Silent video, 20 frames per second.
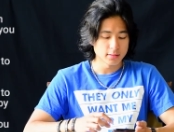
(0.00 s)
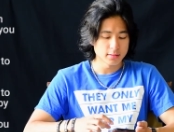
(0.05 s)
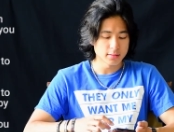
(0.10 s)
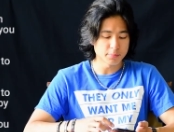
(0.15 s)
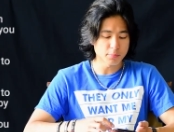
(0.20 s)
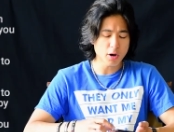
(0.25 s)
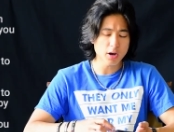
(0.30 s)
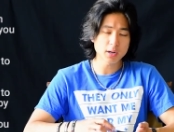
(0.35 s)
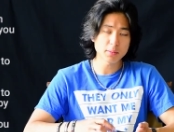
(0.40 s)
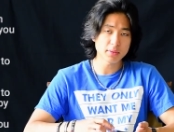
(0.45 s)
The
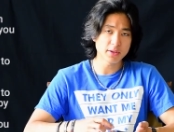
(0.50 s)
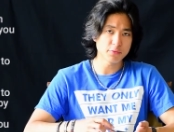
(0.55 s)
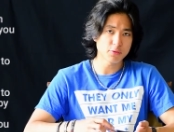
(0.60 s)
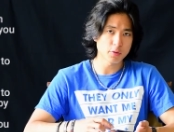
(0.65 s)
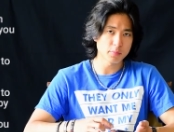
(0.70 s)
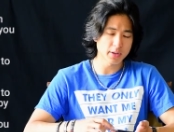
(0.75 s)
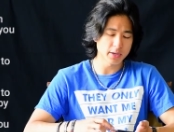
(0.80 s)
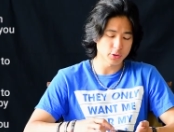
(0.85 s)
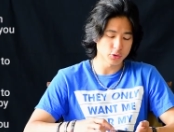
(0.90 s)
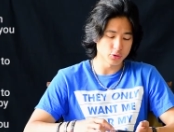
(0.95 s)
bottom
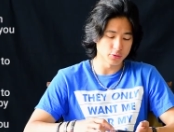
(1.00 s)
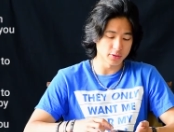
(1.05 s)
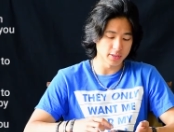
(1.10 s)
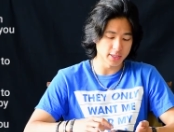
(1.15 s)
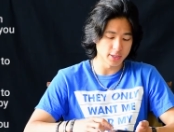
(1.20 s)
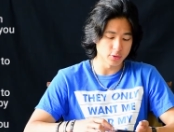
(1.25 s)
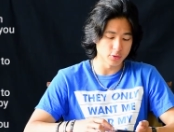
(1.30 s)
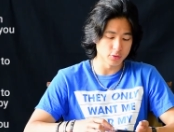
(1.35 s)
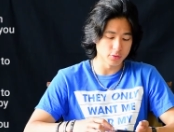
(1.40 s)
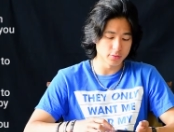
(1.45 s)
information
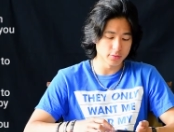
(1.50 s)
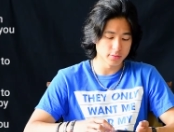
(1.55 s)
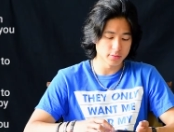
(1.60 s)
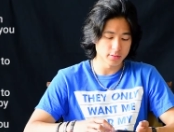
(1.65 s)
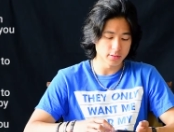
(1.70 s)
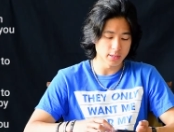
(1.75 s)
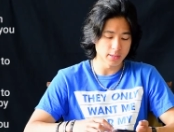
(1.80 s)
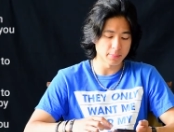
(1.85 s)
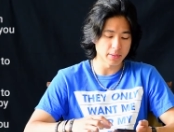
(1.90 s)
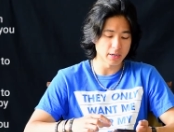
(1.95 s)
here
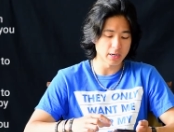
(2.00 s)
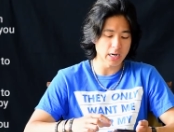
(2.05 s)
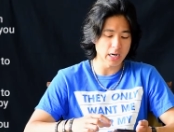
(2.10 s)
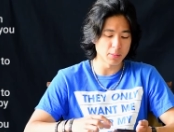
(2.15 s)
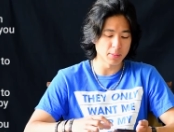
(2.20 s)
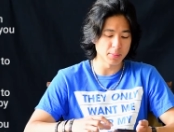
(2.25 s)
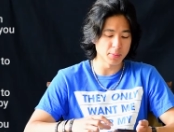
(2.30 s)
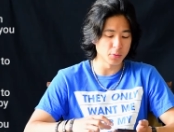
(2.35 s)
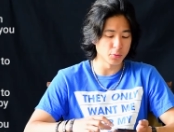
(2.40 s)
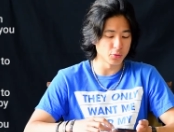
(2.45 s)
about how
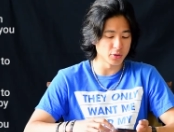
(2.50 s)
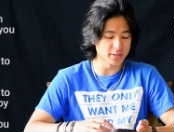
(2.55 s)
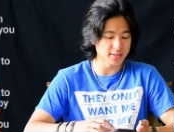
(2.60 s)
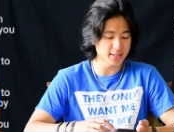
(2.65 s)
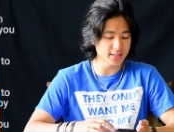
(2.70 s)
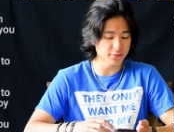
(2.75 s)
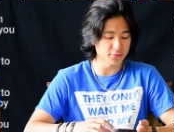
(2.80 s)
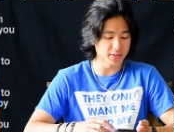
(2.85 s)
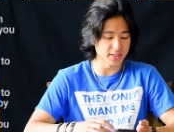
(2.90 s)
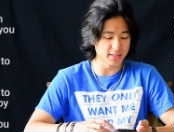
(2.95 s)
many people
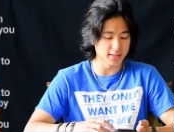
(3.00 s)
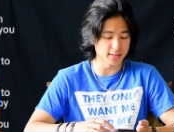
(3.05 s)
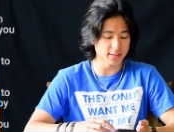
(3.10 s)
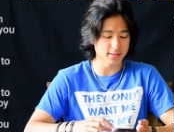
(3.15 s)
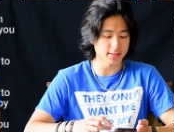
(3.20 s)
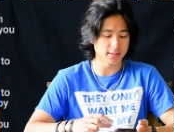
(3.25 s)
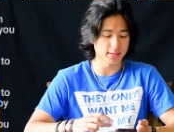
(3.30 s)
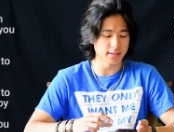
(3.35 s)
received it